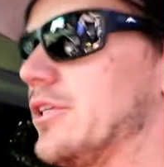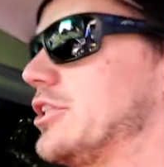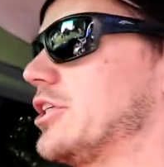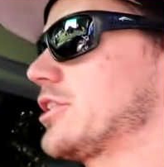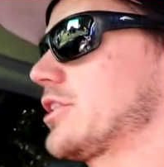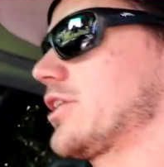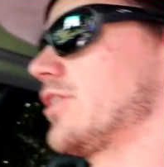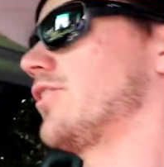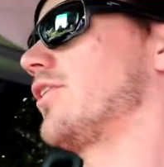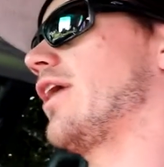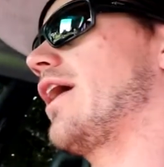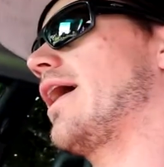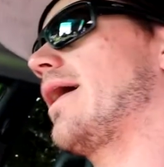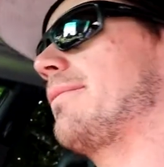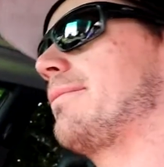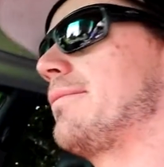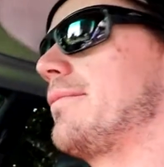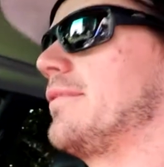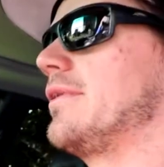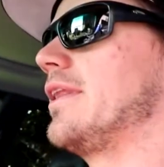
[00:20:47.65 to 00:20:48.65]
just go
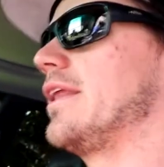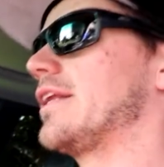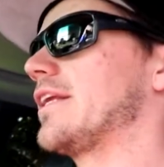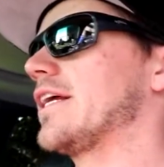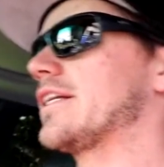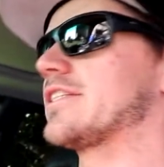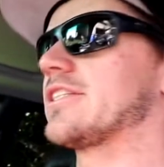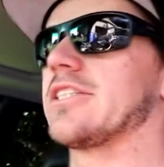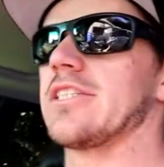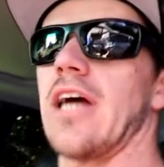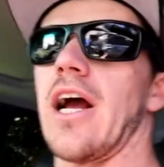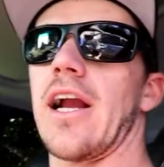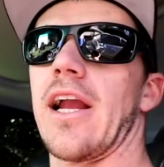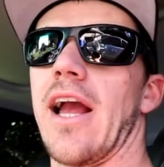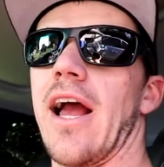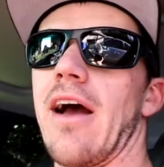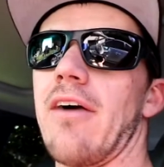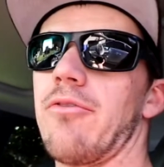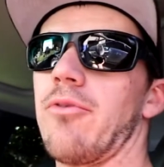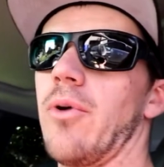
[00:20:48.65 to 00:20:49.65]
up and then get stuck
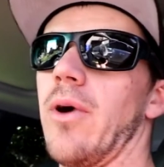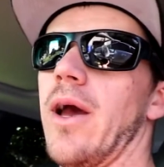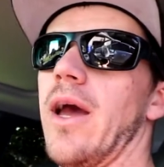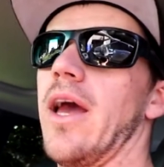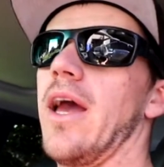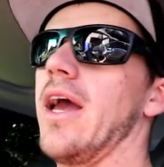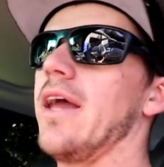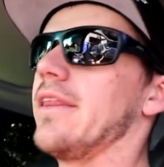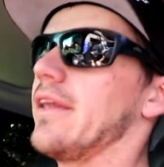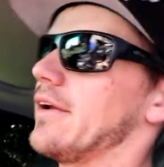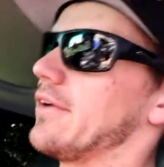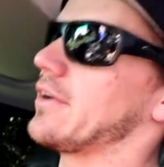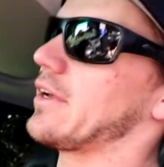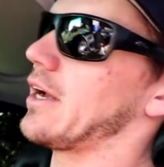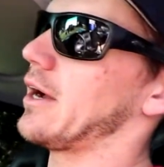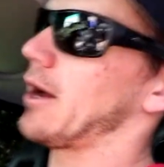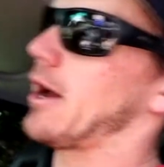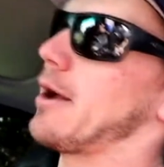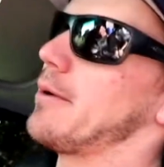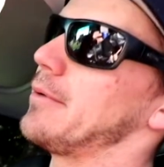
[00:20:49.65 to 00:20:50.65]
halfway, and then it would
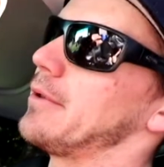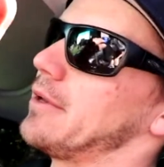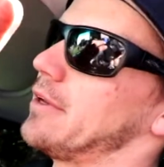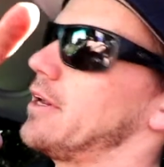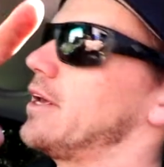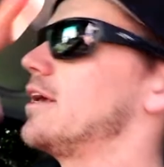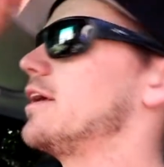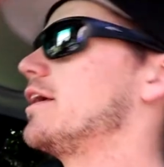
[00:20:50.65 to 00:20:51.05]
come and